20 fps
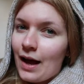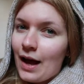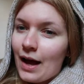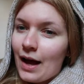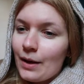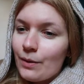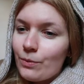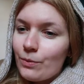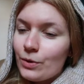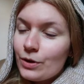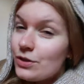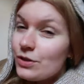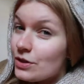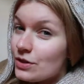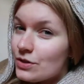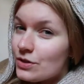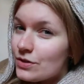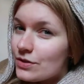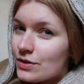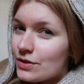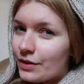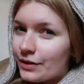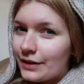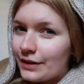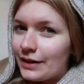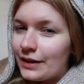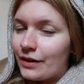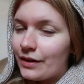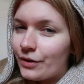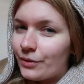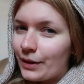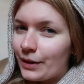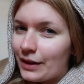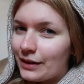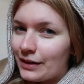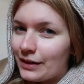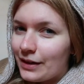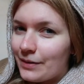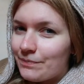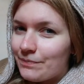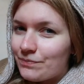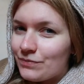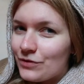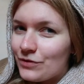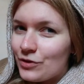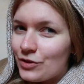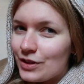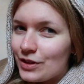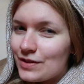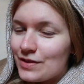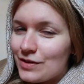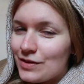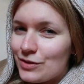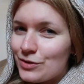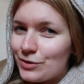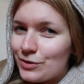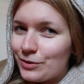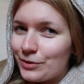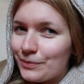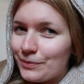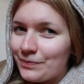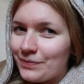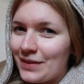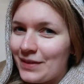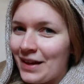I wanted to start Geekorella just to